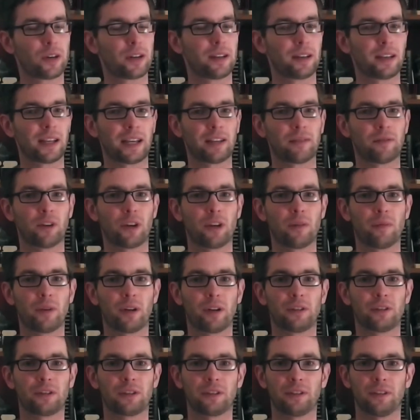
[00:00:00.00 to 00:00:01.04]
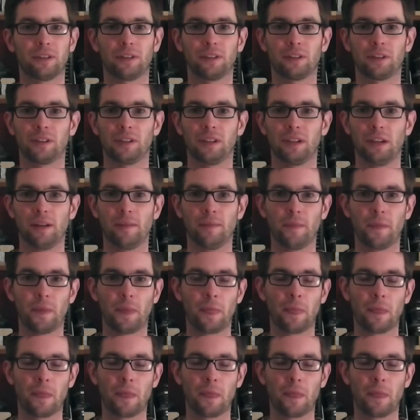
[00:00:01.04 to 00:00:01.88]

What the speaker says: I didn't like very much because she